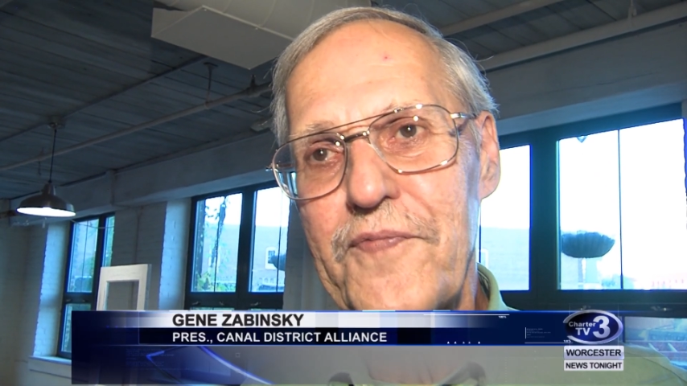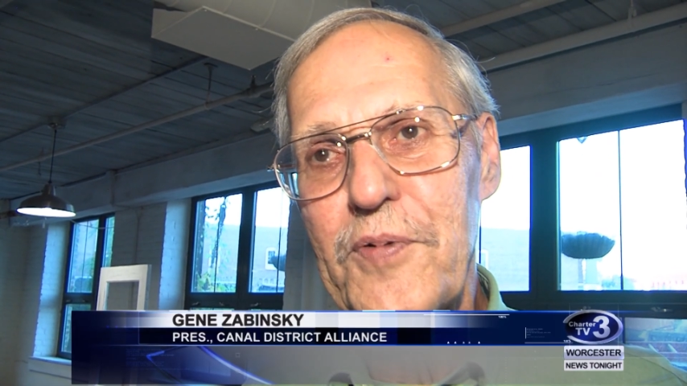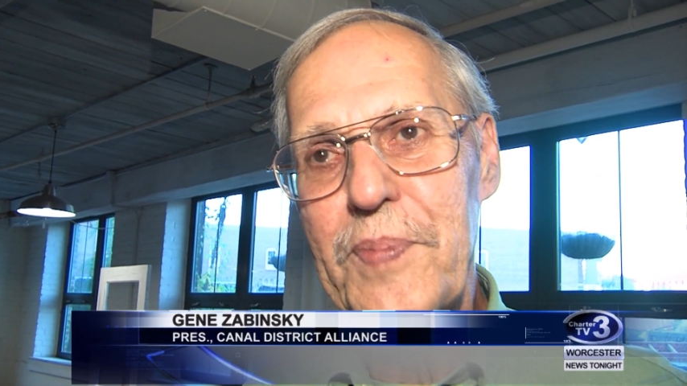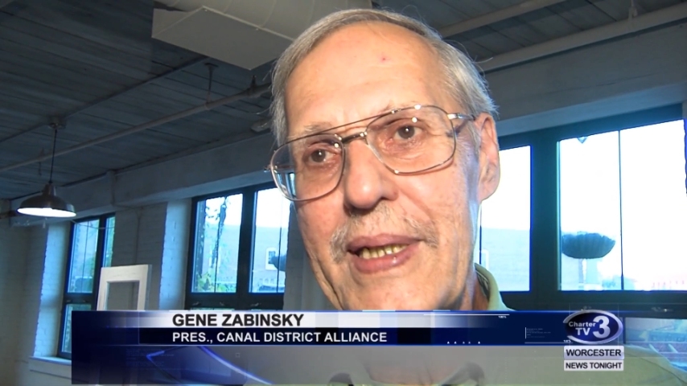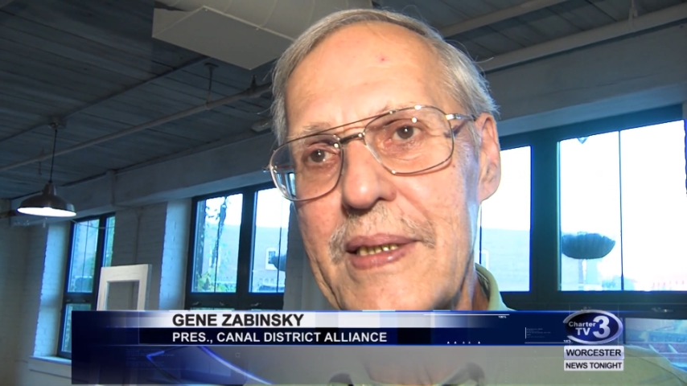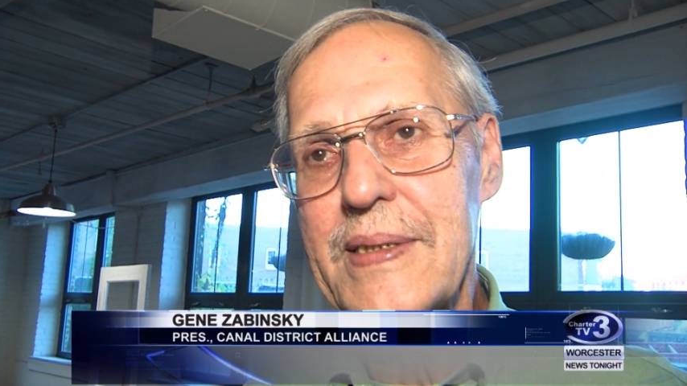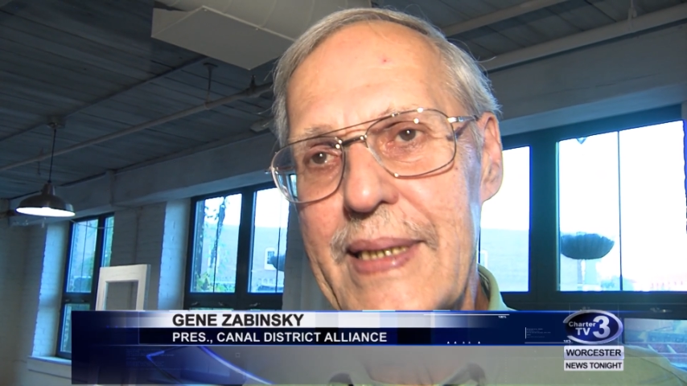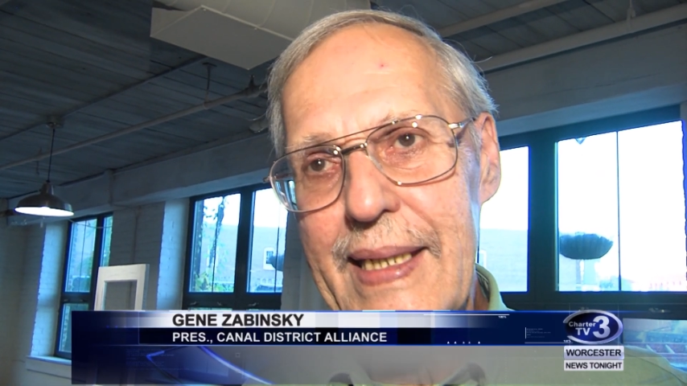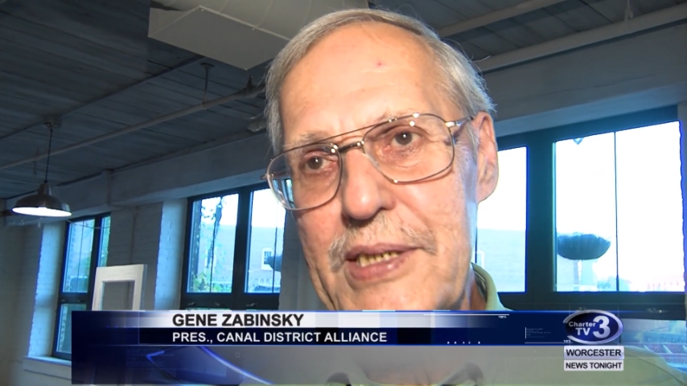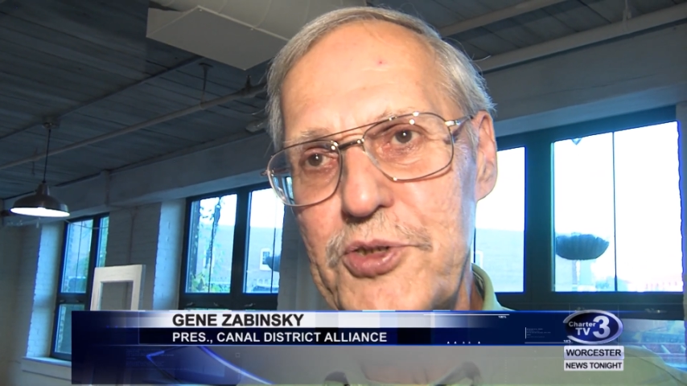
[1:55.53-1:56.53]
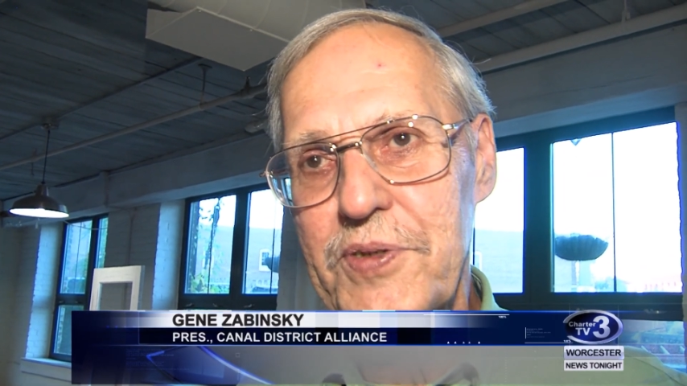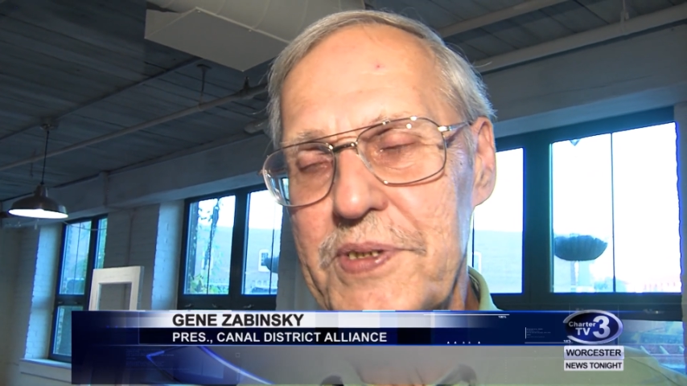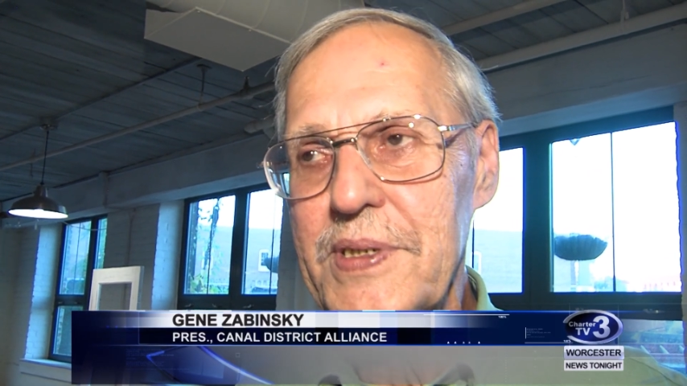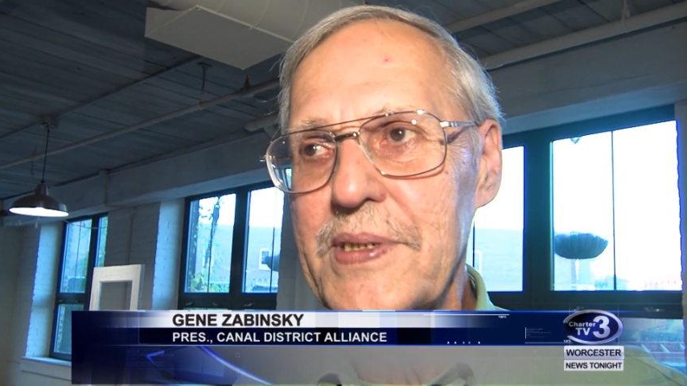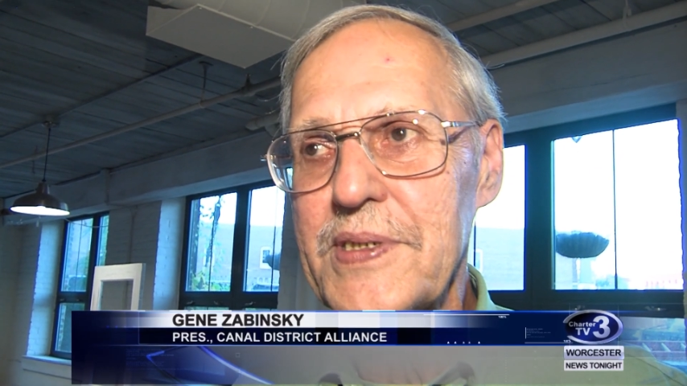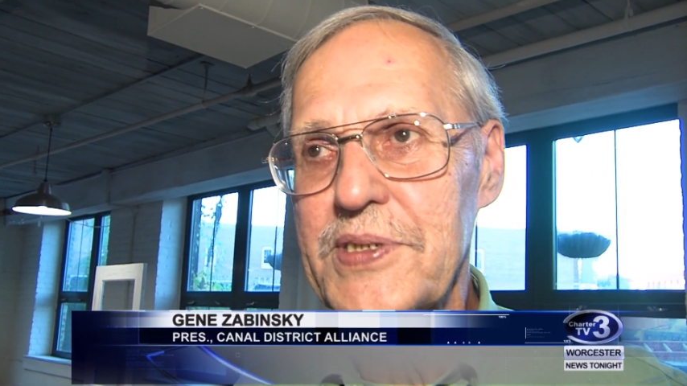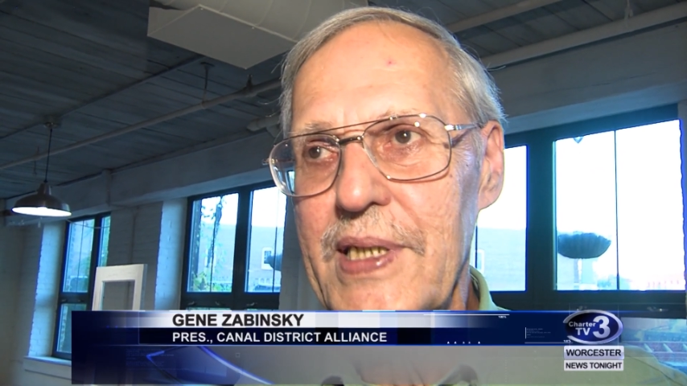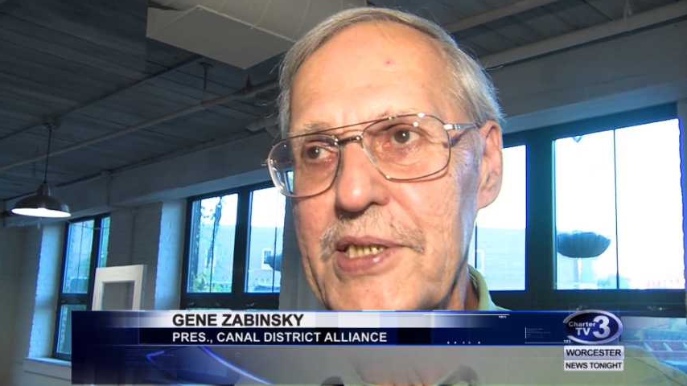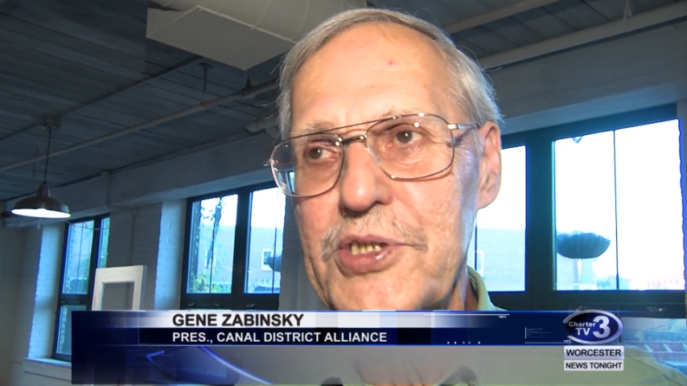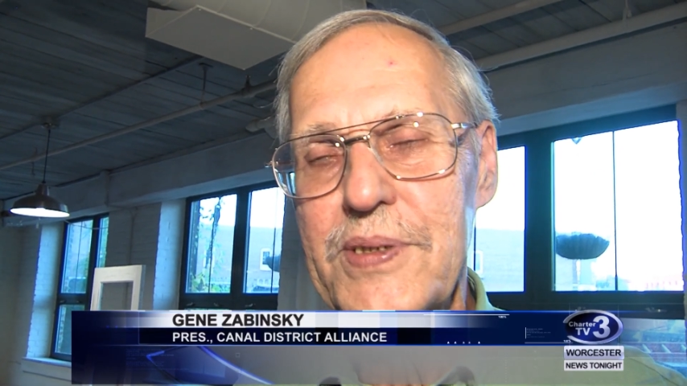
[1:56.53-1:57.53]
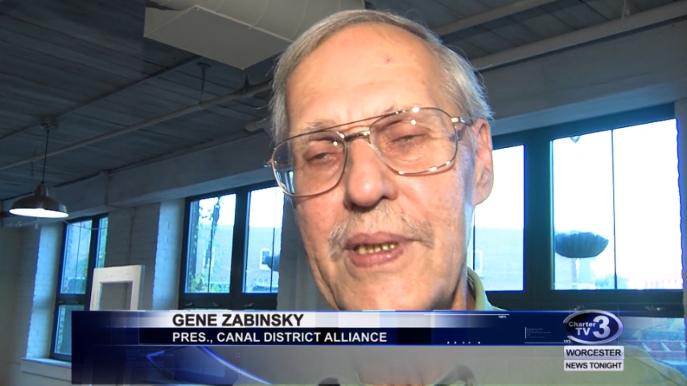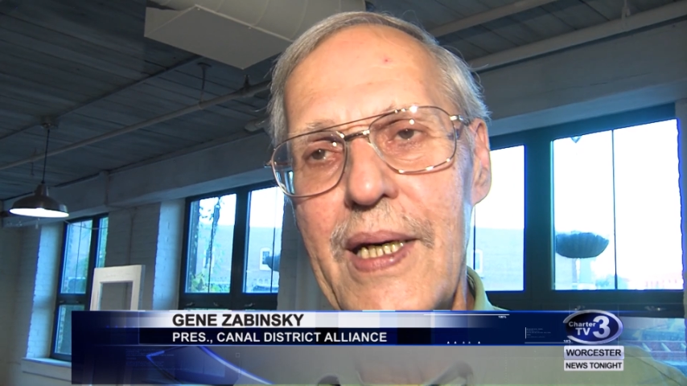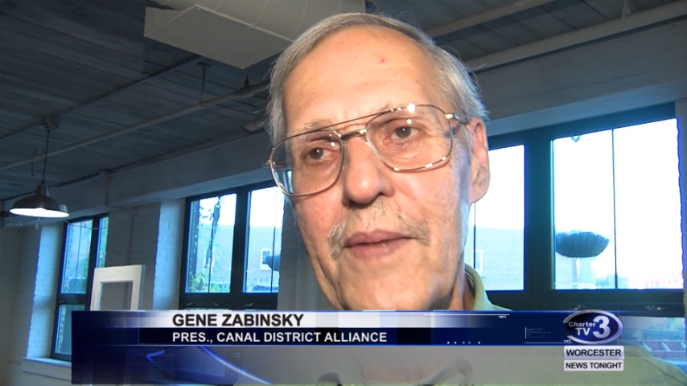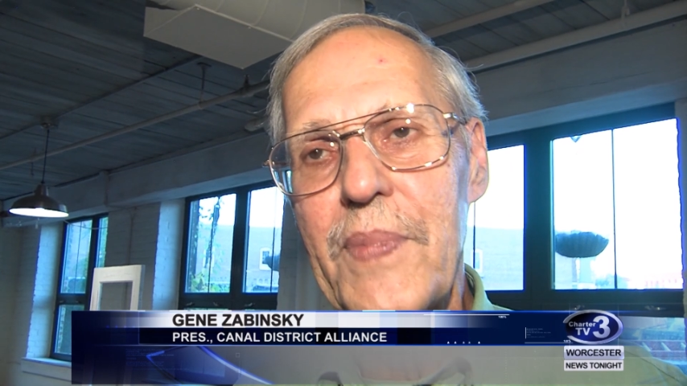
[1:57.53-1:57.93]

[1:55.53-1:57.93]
for being a dangerous intersection,